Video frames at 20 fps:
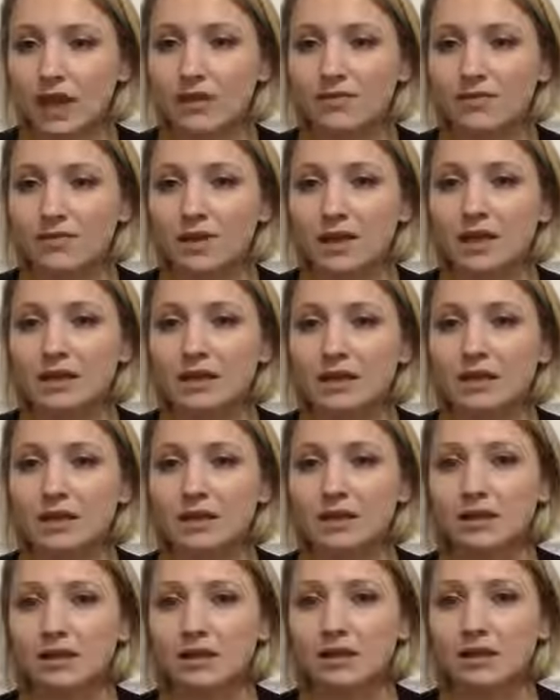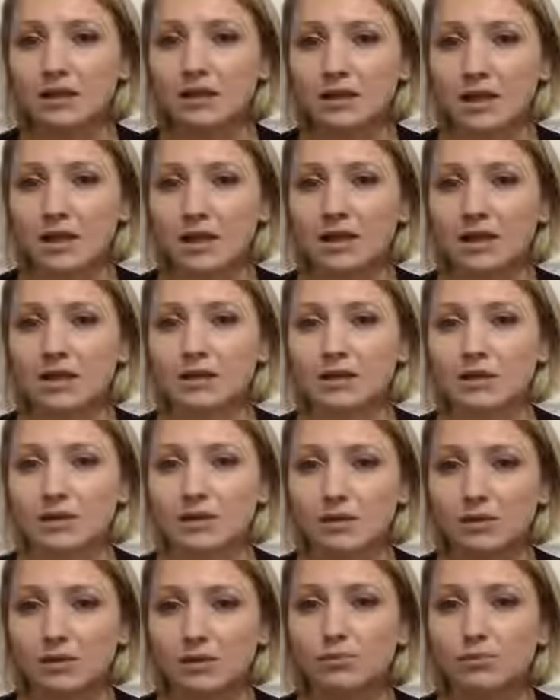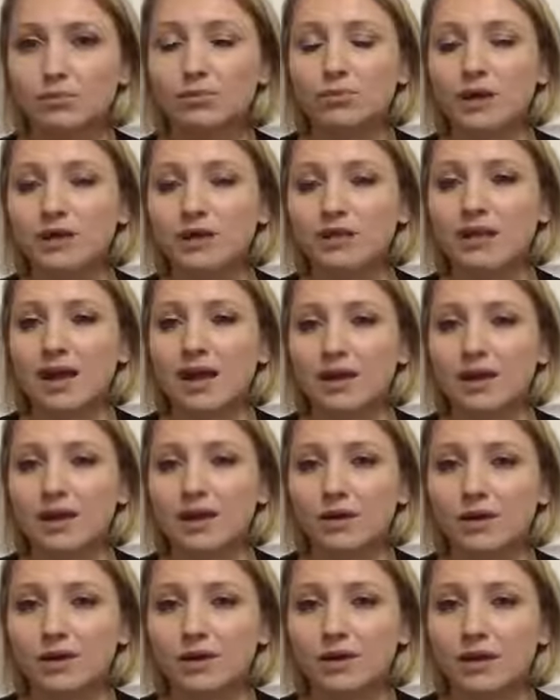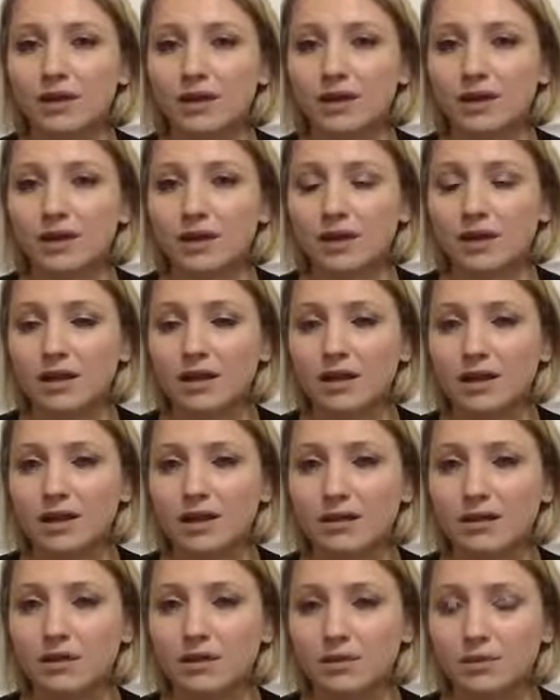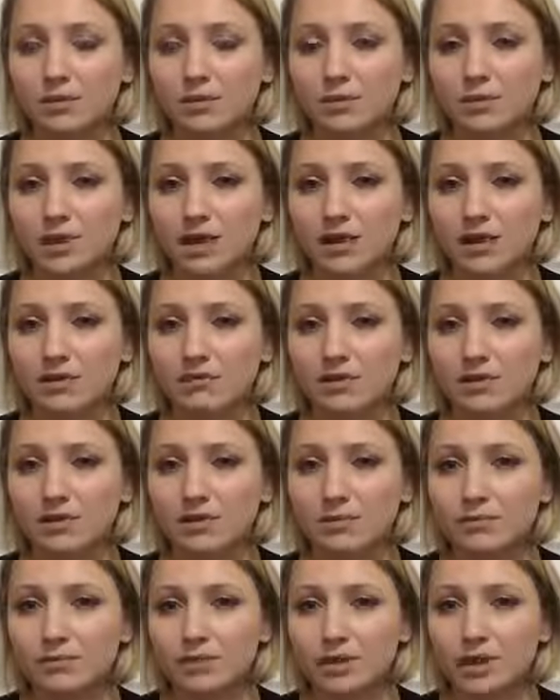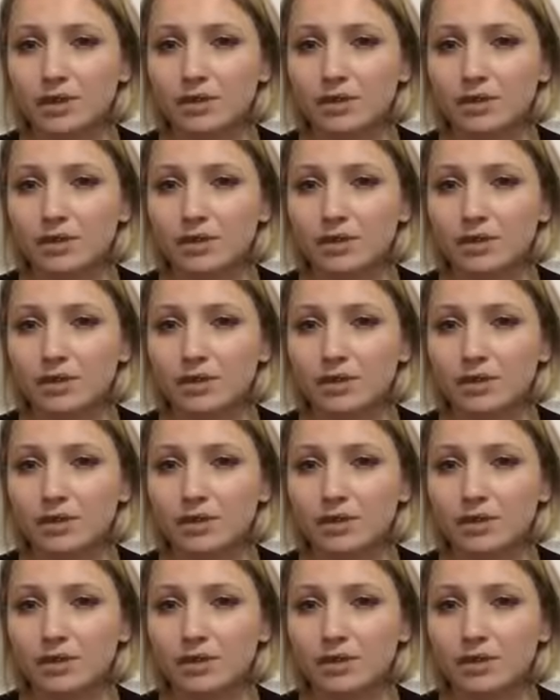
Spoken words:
and then they bring that out in their own behavior.